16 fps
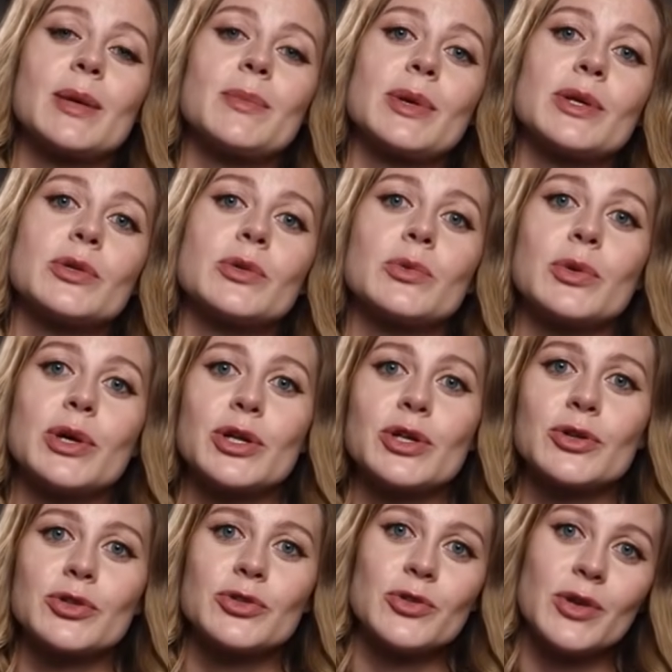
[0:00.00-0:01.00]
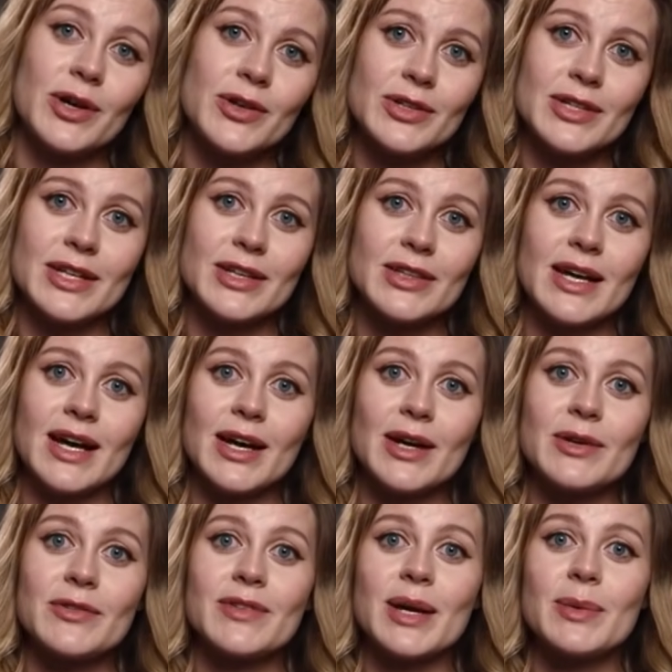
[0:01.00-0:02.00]
but to reconstruct the
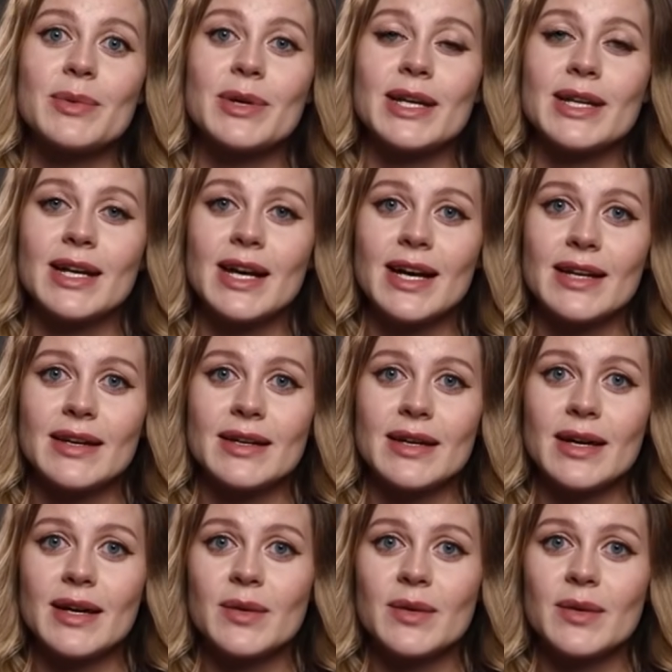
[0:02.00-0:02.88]
entire family line.